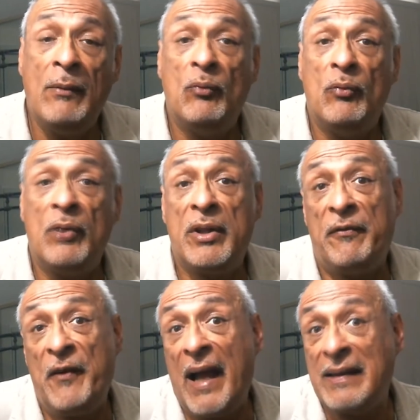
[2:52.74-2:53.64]
and
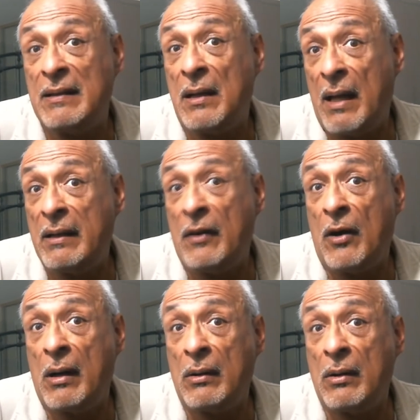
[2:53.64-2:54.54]
with the fact that a lot
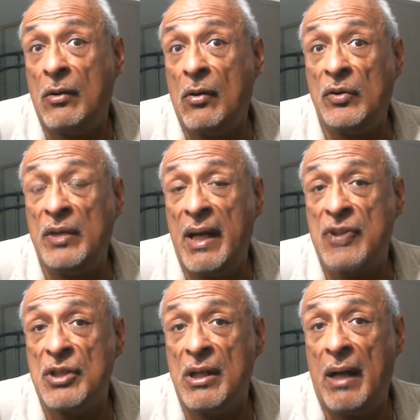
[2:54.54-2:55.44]
of our golden
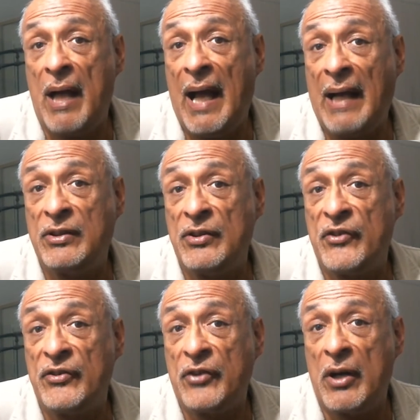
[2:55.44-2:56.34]
age
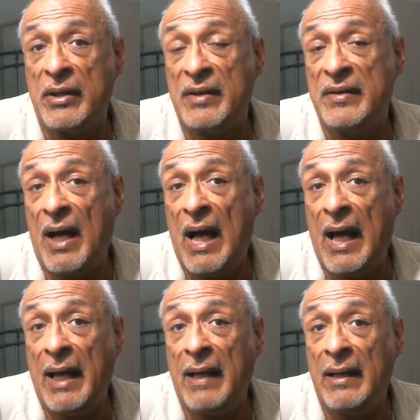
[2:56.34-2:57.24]
actors are starting to
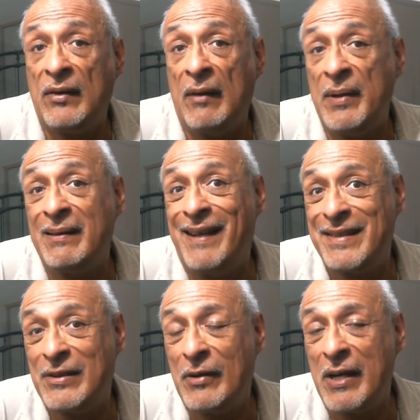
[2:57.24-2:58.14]
die. So I've been
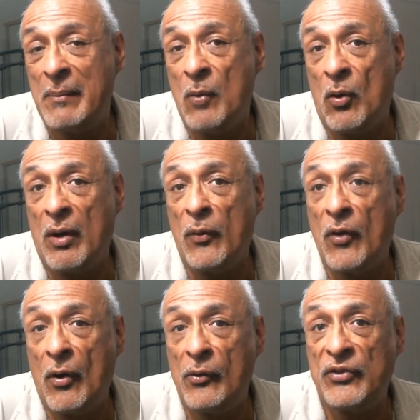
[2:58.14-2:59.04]
concentrating more
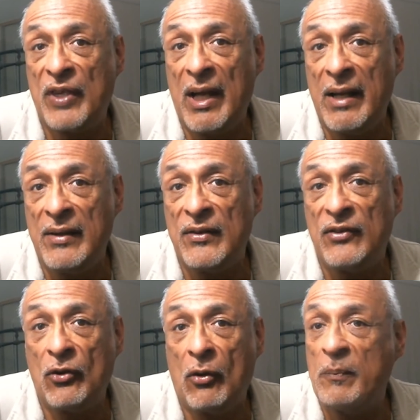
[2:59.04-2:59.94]
on those kinds
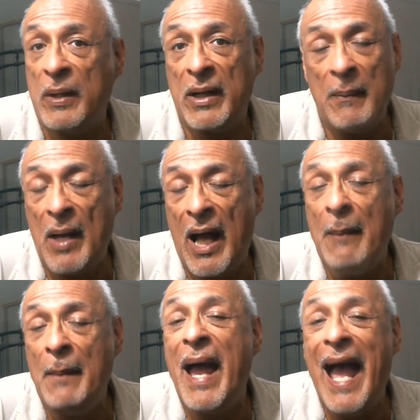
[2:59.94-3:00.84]
of stories, but I'm,
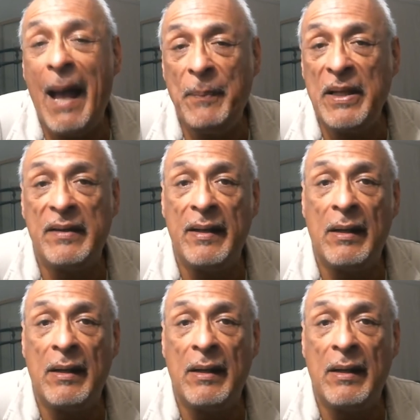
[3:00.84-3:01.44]
I'm happy